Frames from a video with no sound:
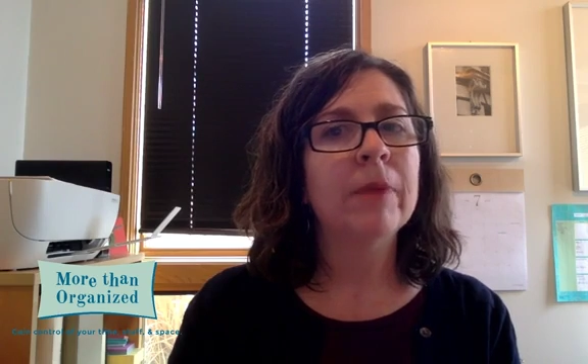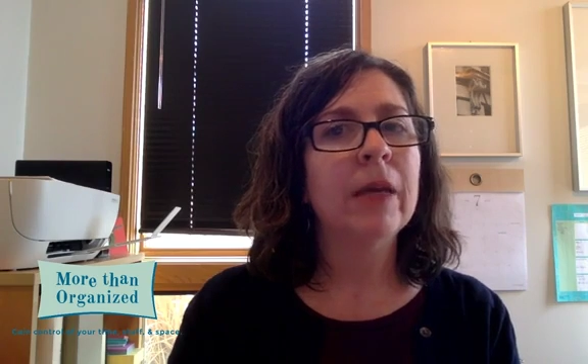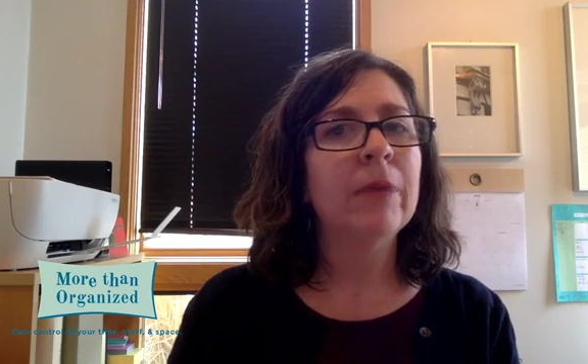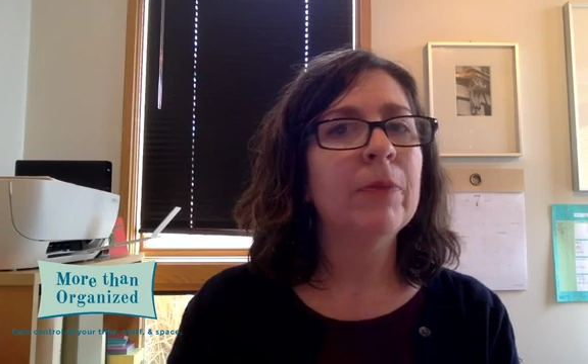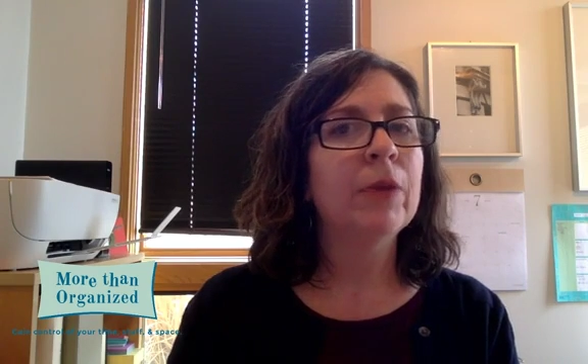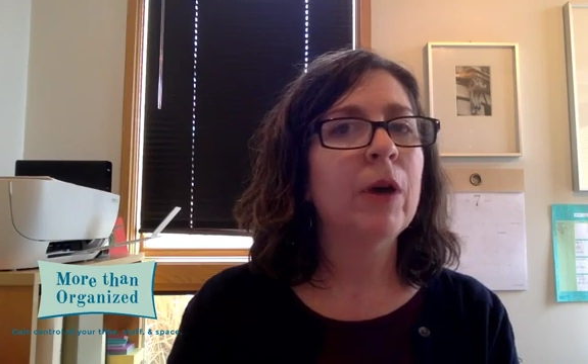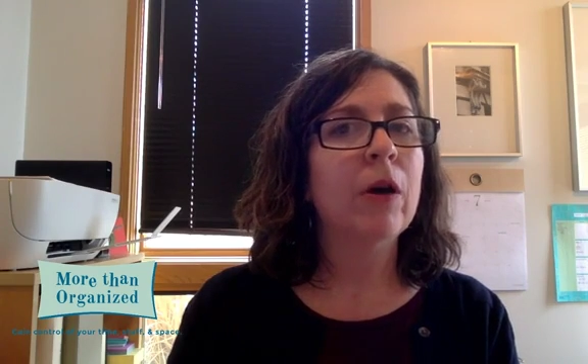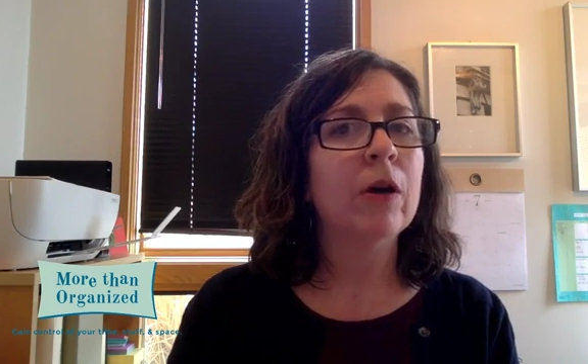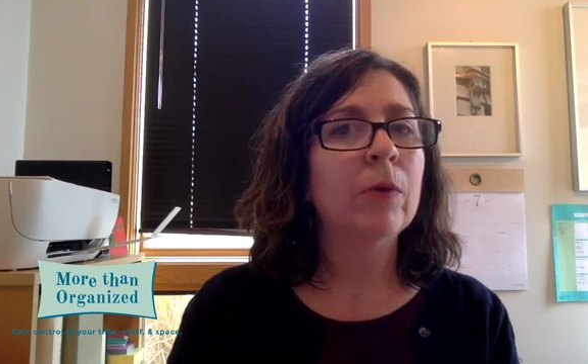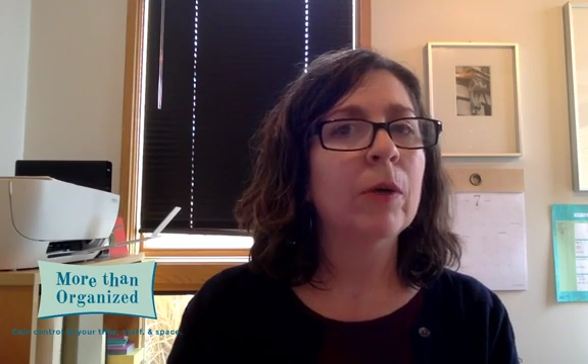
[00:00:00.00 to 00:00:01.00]
Keep the
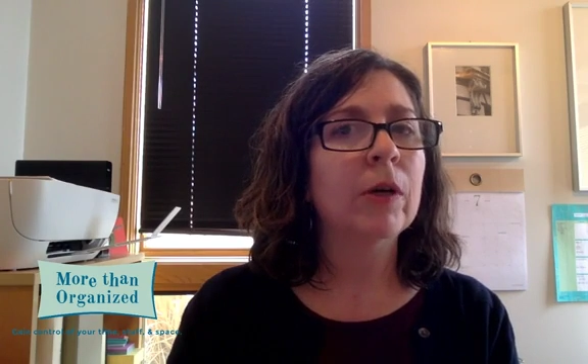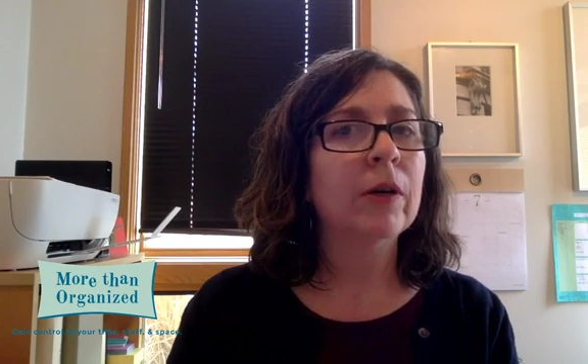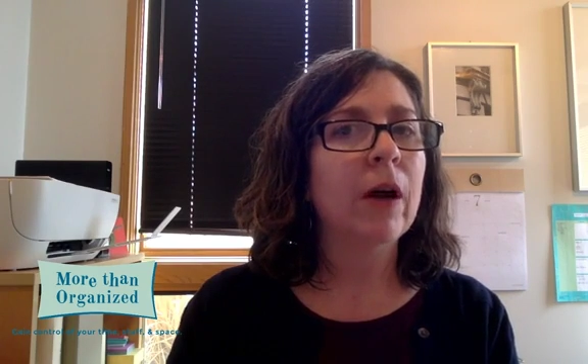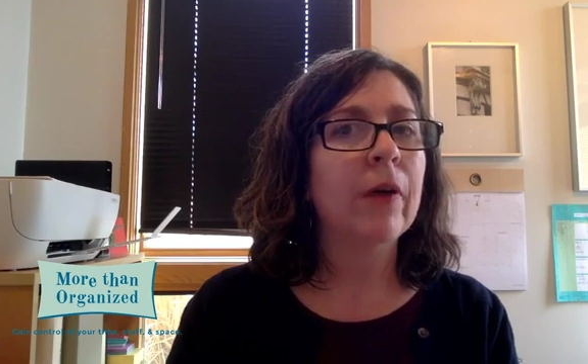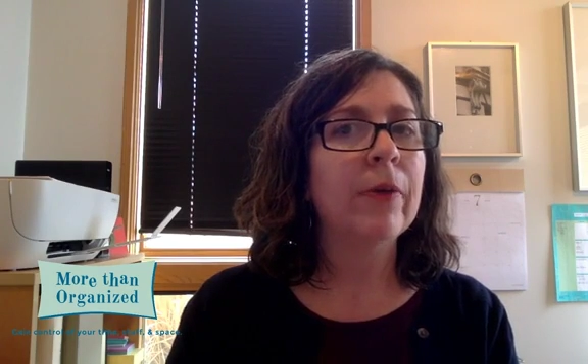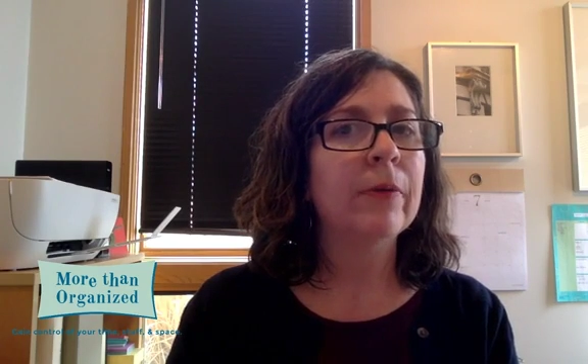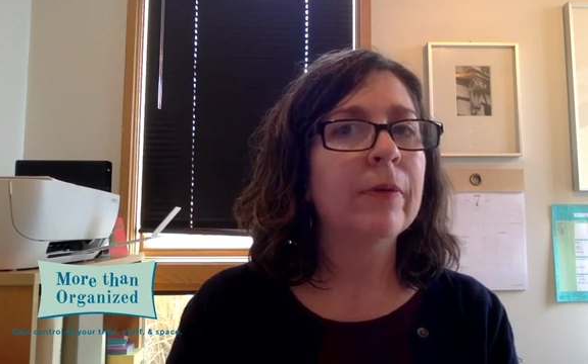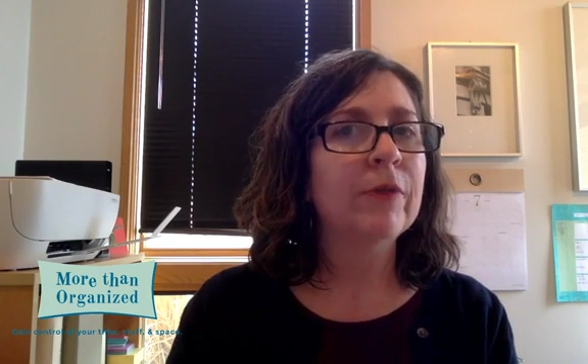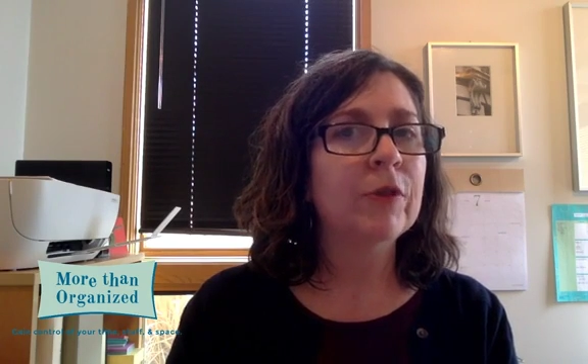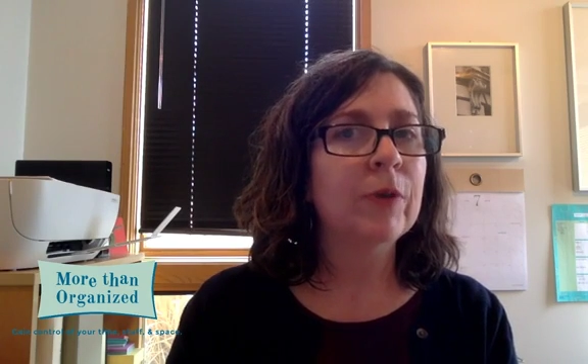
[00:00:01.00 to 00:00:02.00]
artwork on the
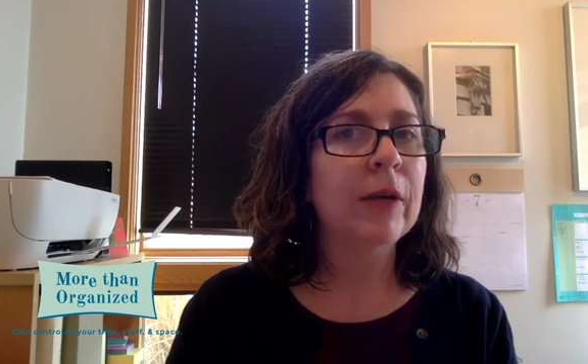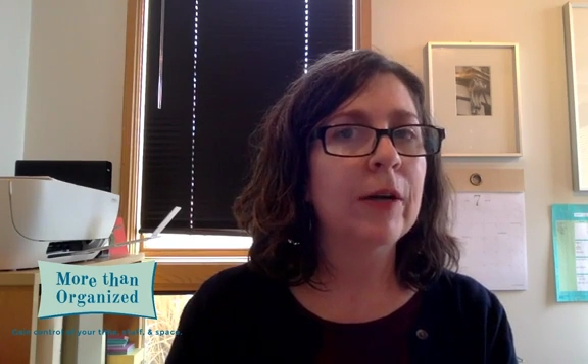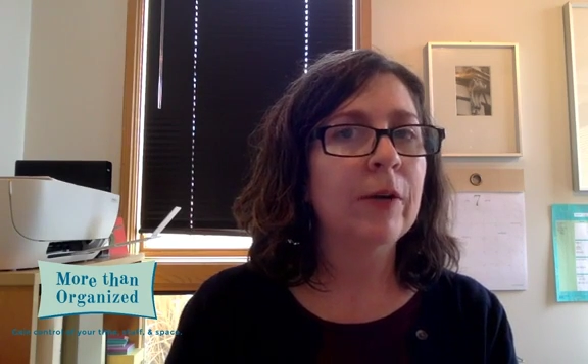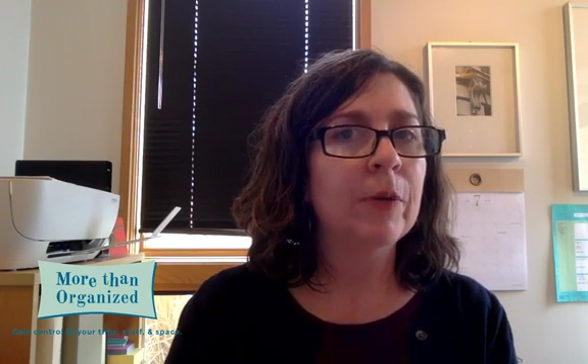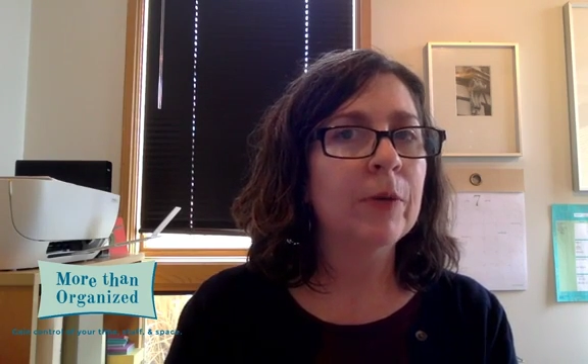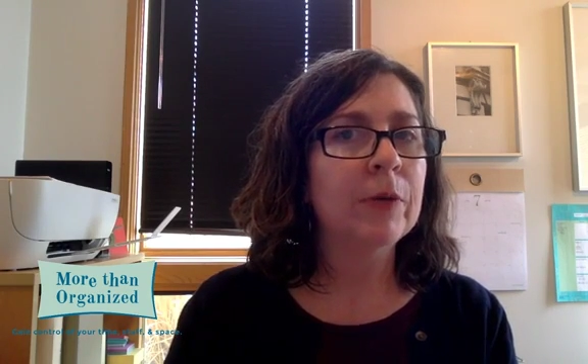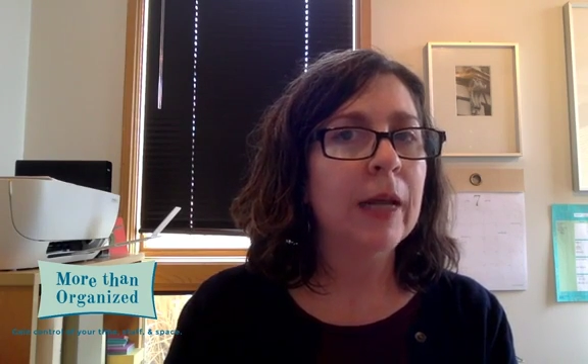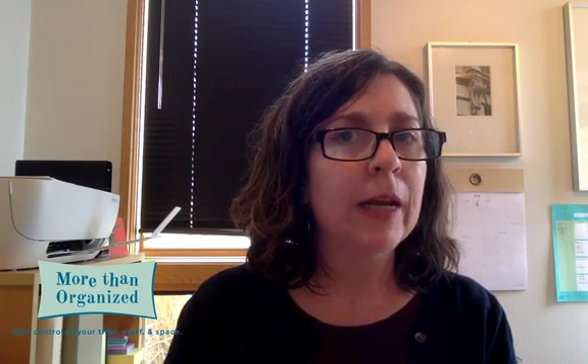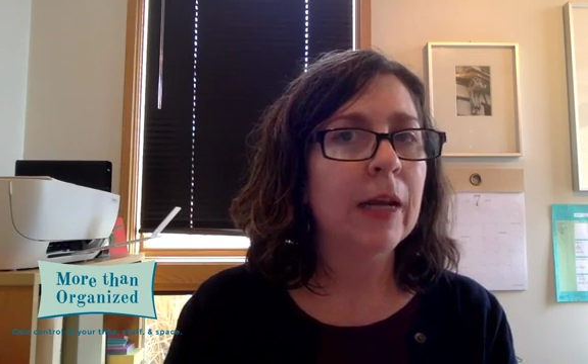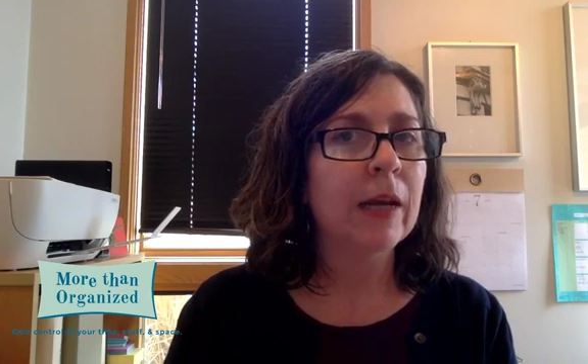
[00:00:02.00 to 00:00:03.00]
refrigerator
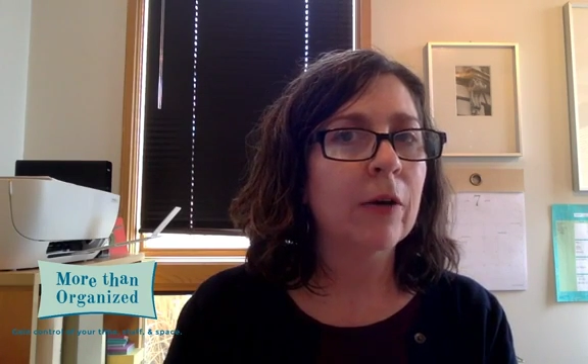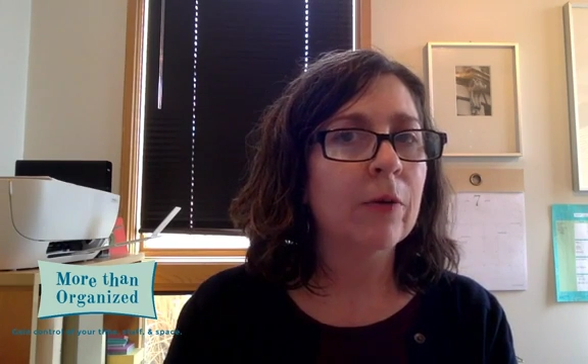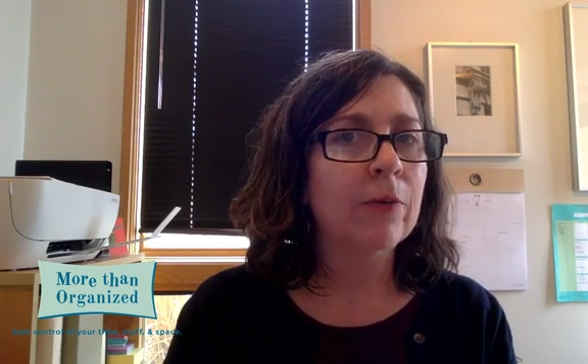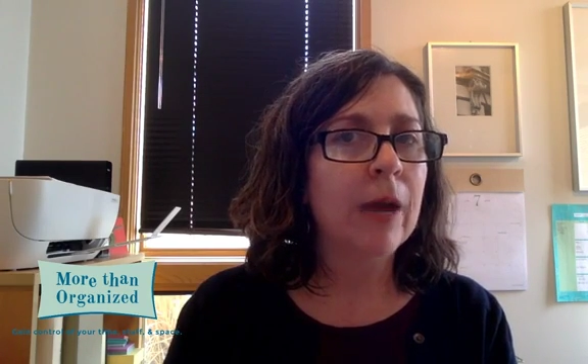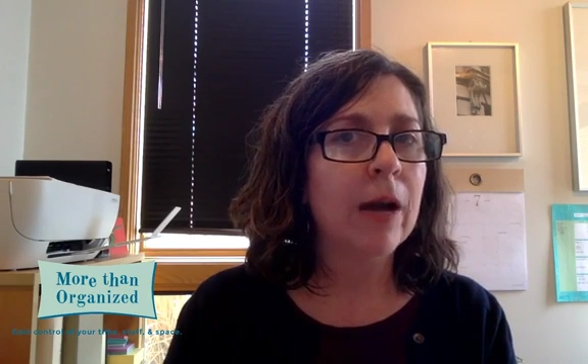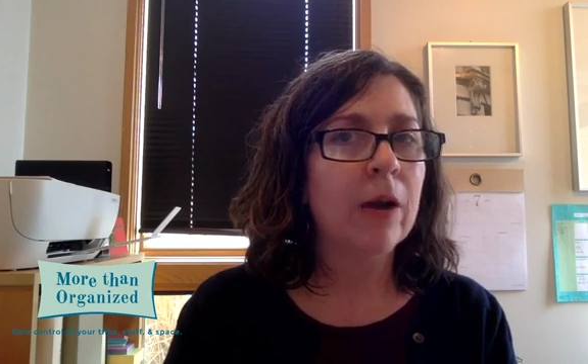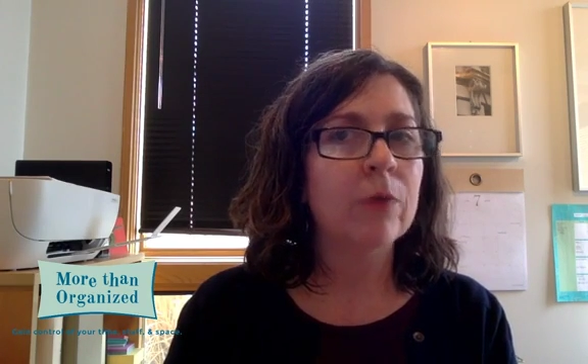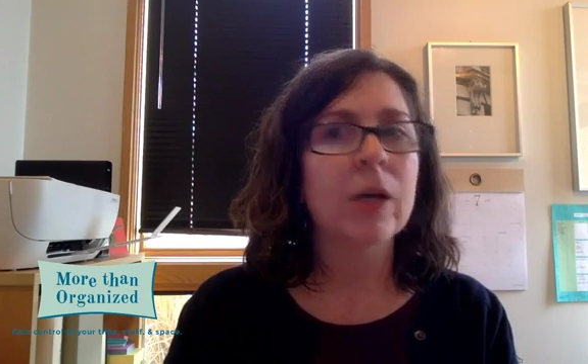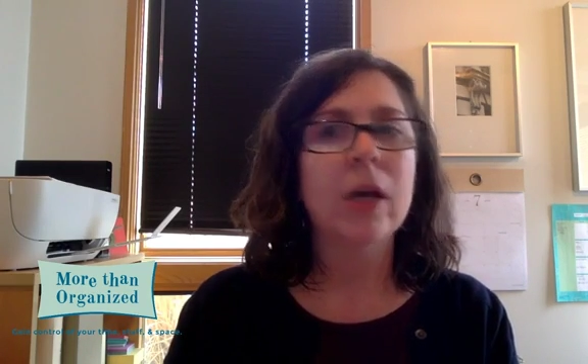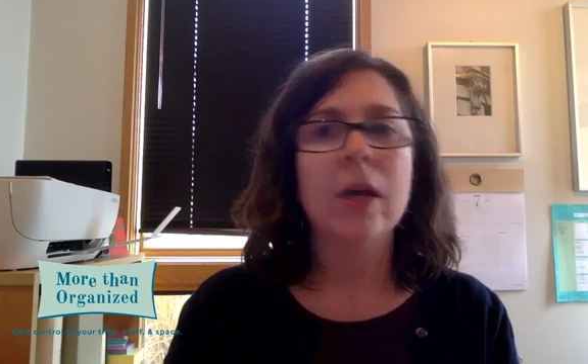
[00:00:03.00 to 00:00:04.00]
rotating around.